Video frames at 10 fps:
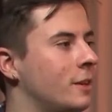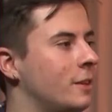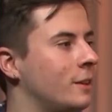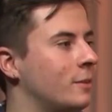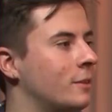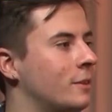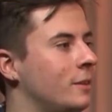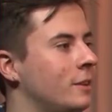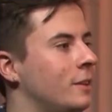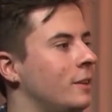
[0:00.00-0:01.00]
I think
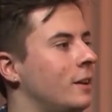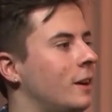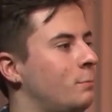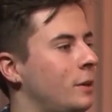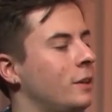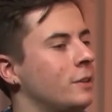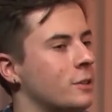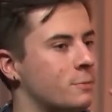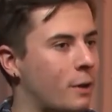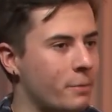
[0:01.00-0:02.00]
being
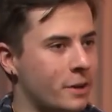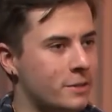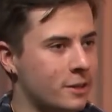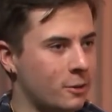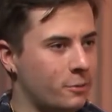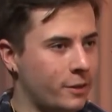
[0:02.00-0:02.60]
just by myself,